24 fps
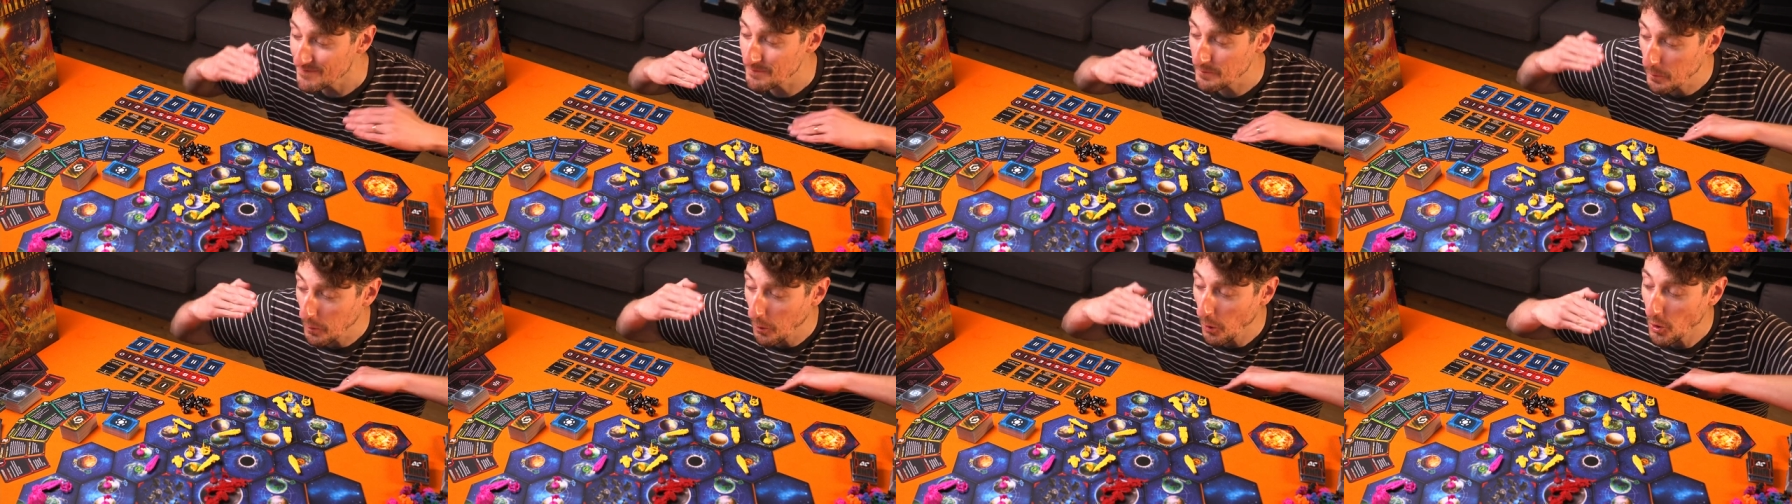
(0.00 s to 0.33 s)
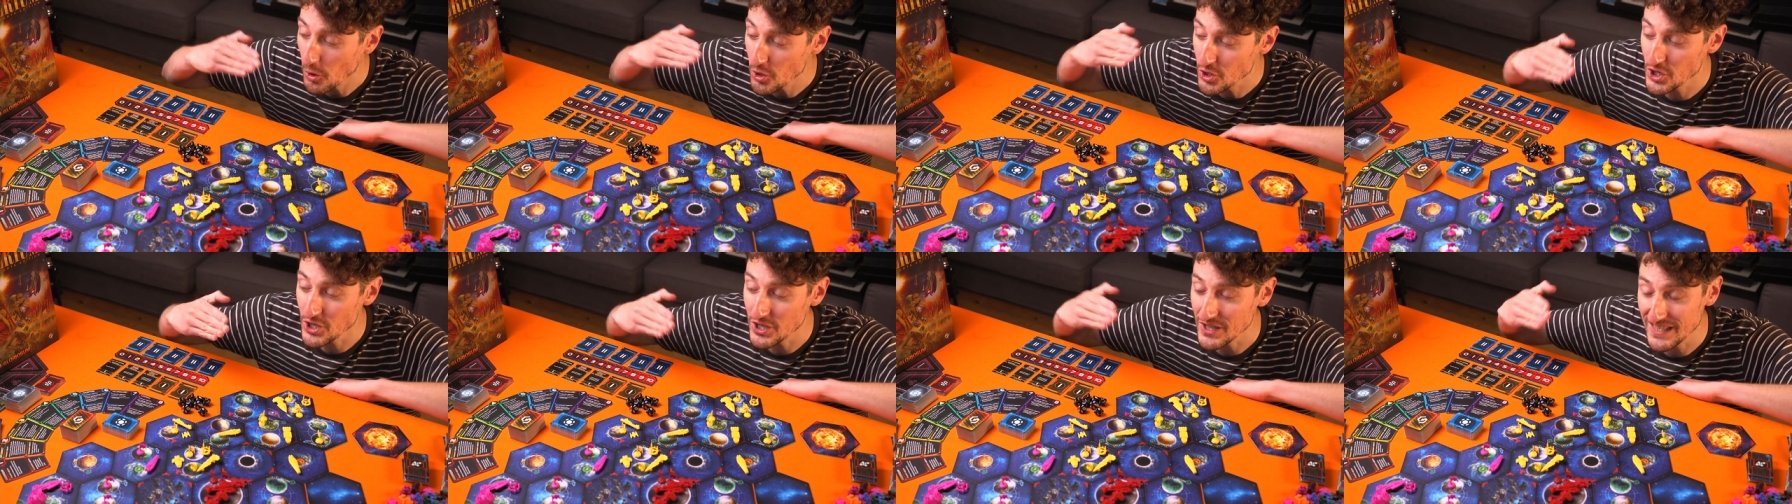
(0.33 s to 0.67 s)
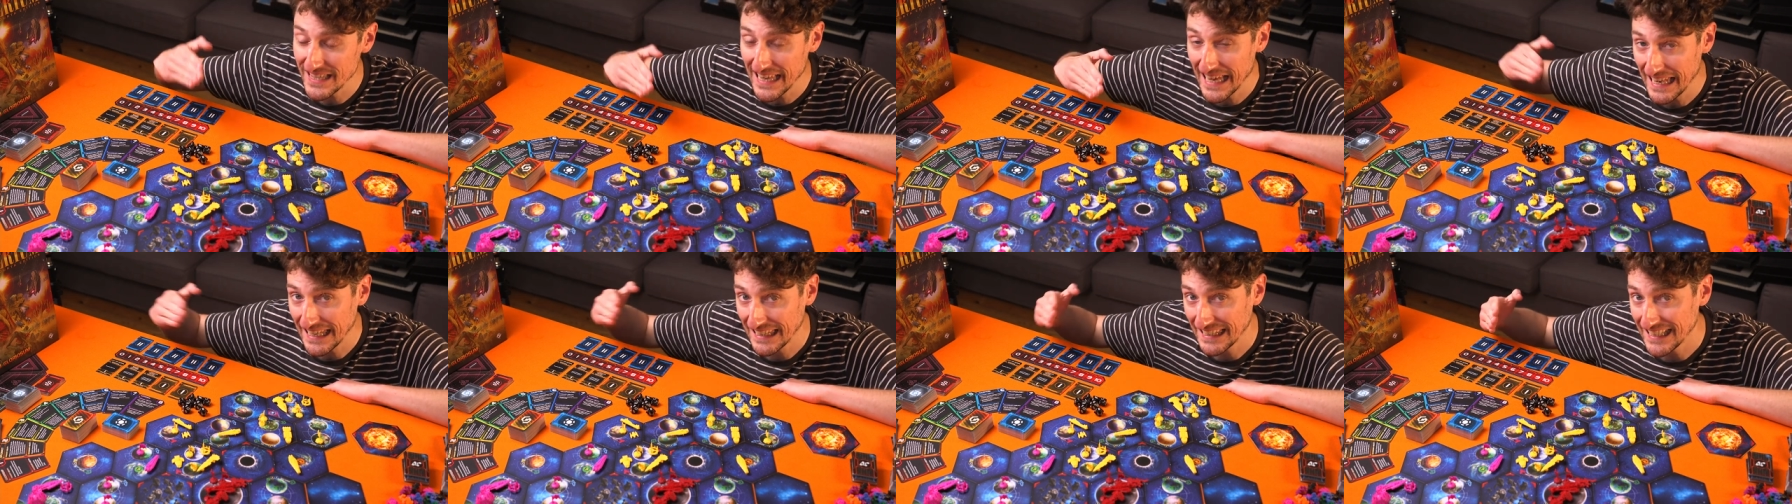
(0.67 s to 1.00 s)
pushes
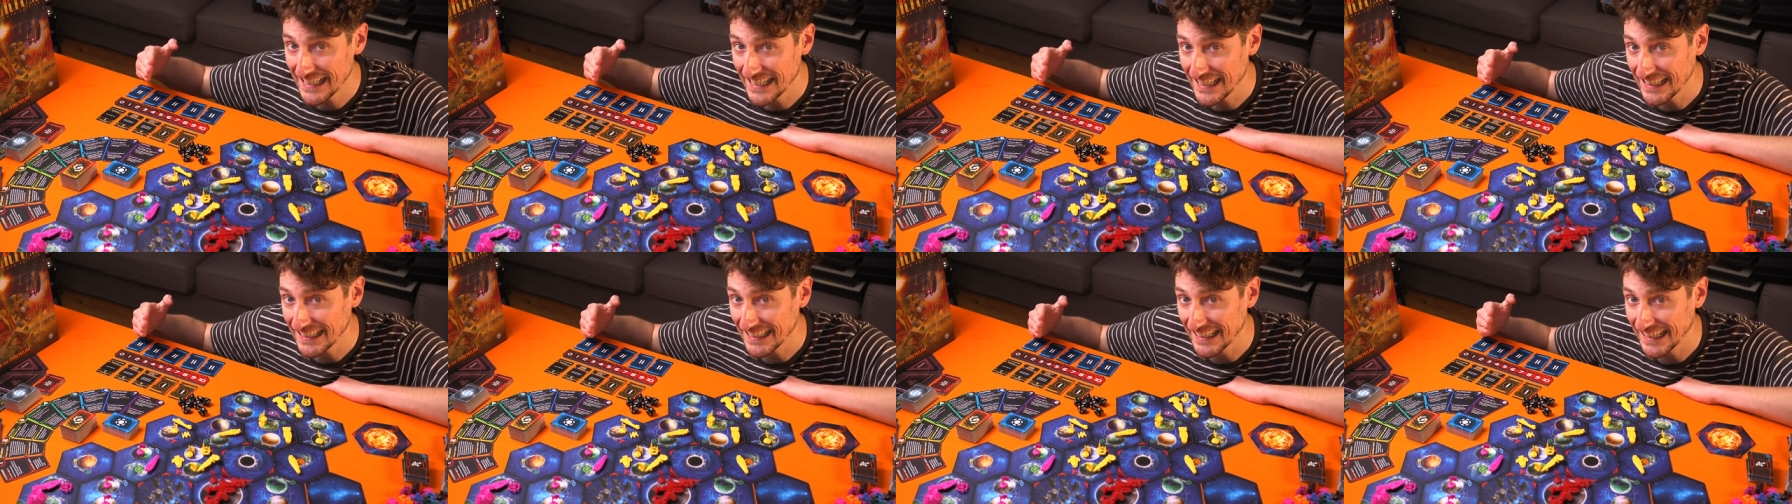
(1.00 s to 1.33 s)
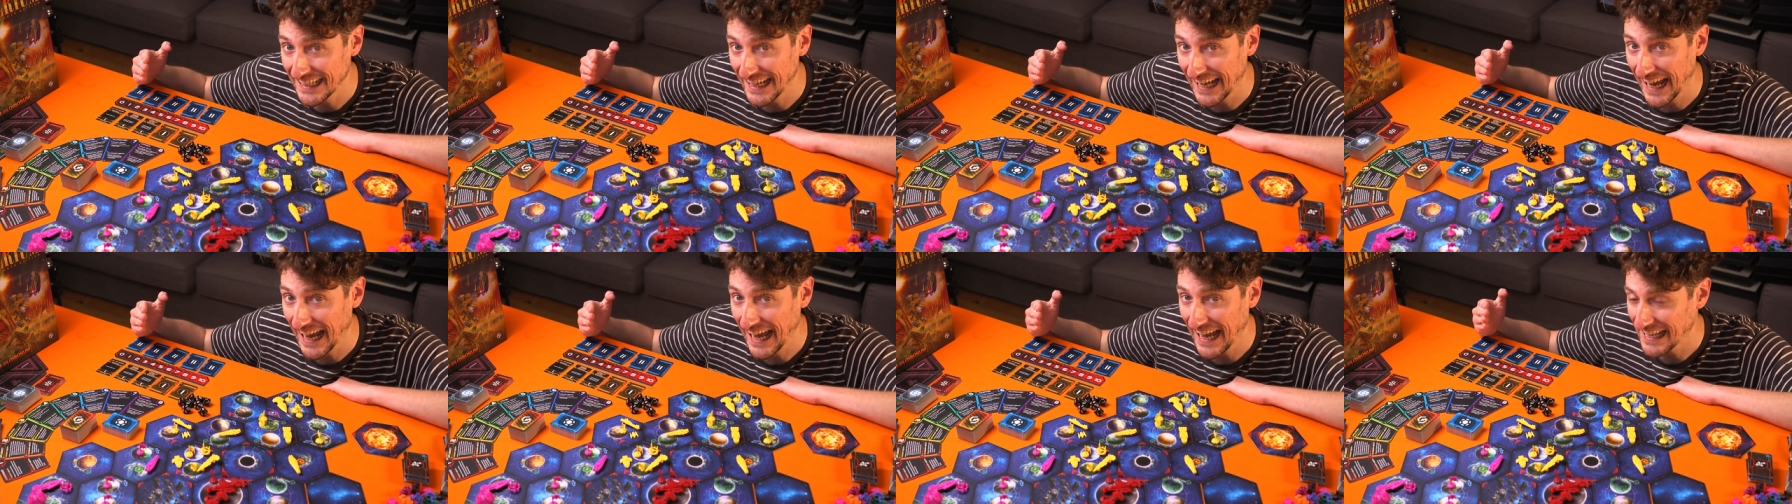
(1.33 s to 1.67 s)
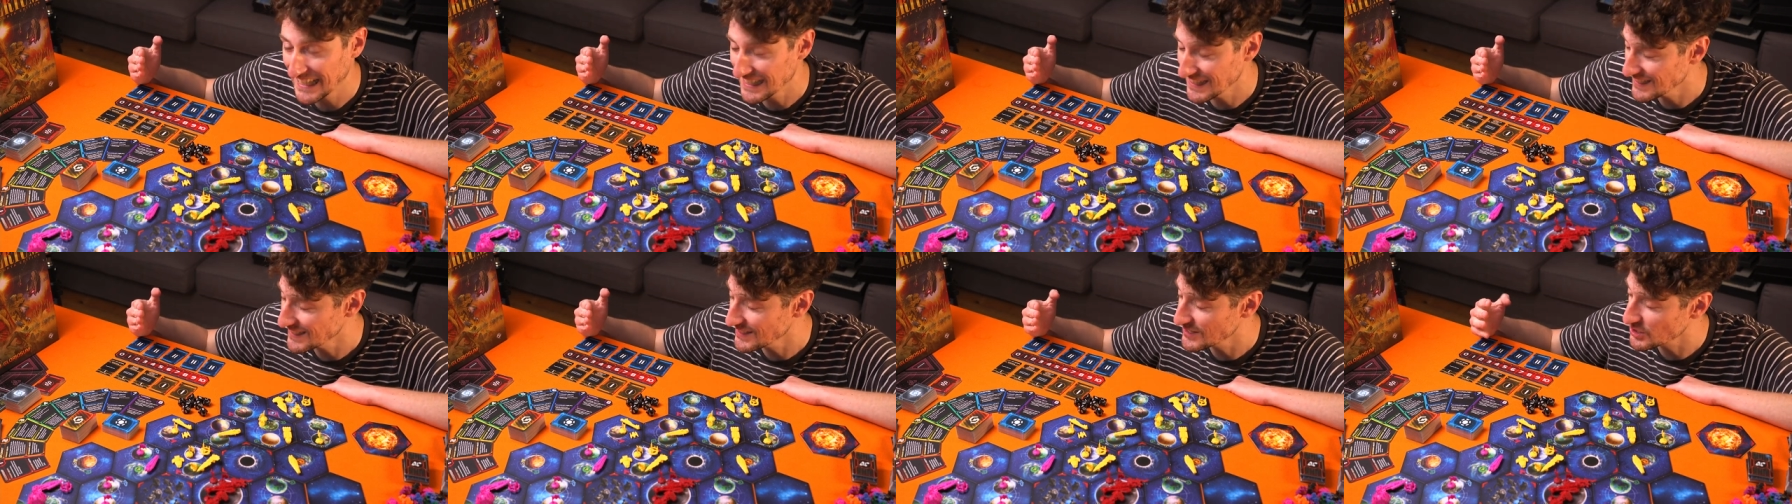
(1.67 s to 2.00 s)
their luck
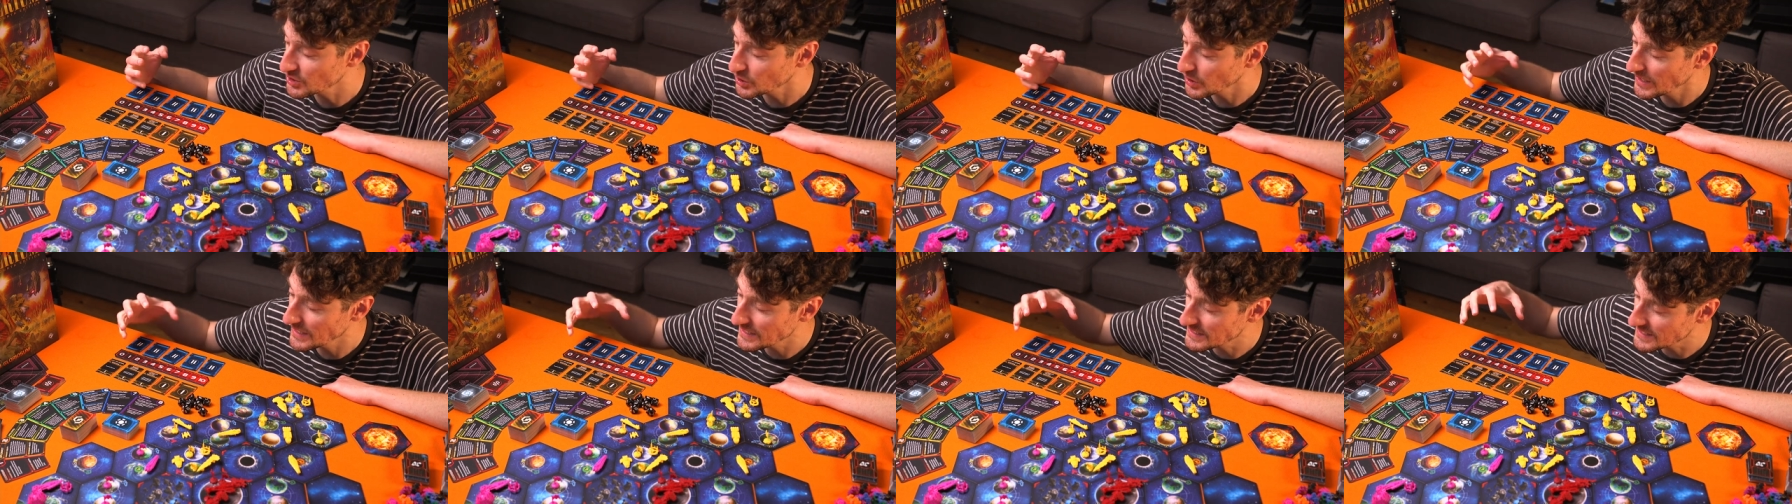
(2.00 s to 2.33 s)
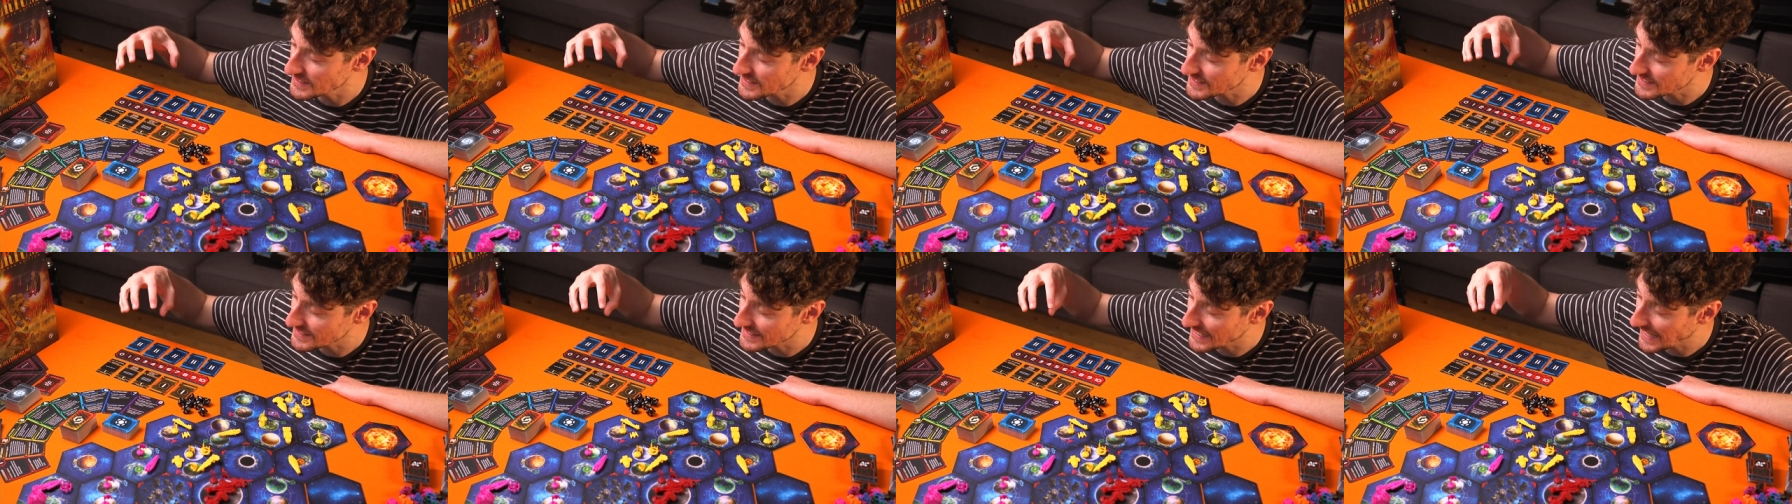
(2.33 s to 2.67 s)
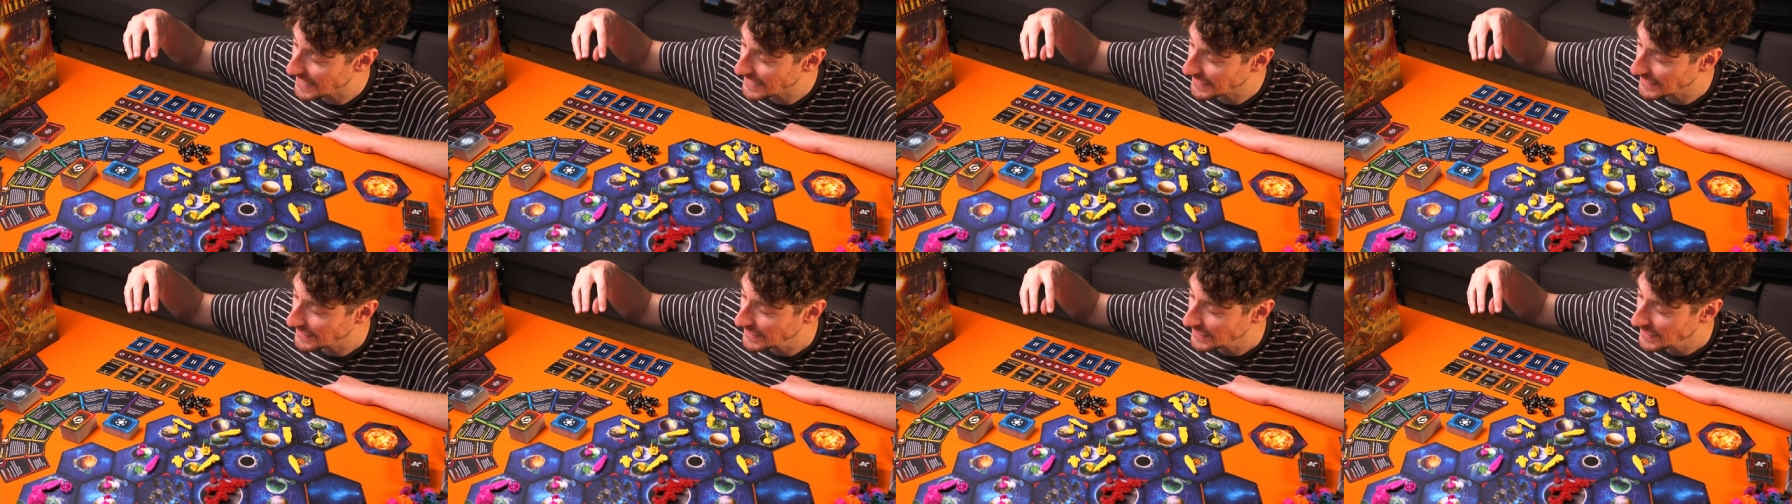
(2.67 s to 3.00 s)
and tries to
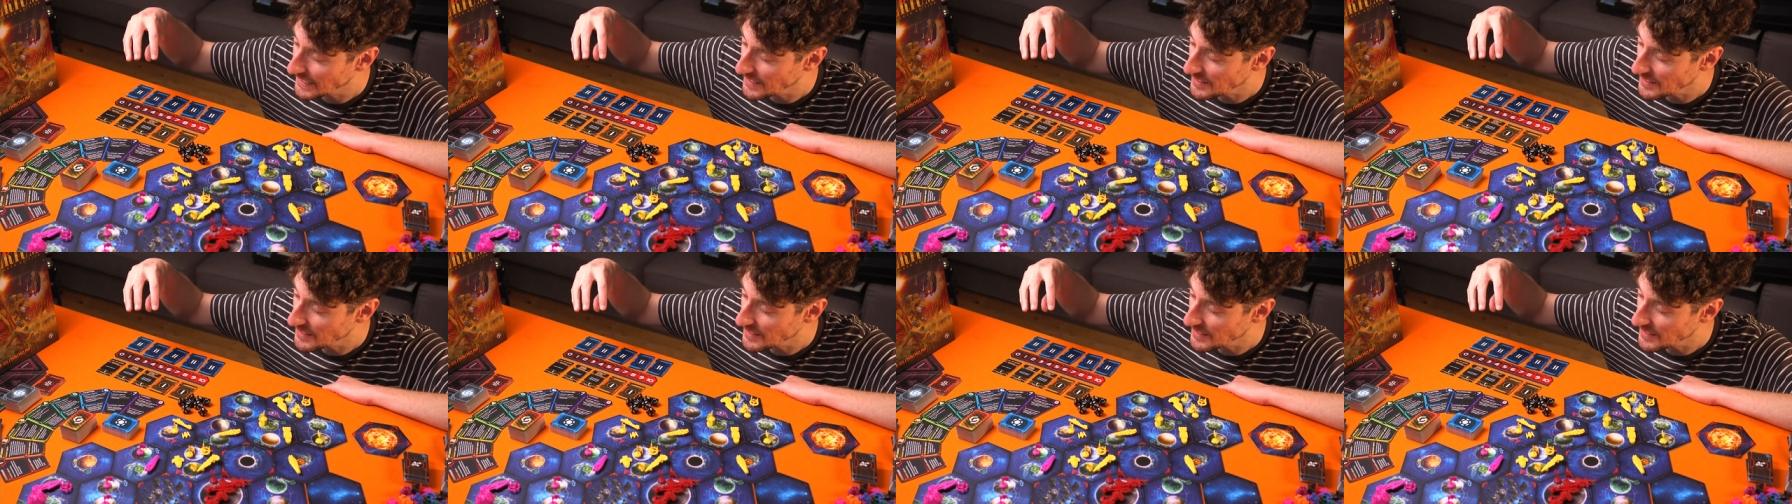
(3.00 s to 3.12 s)
snag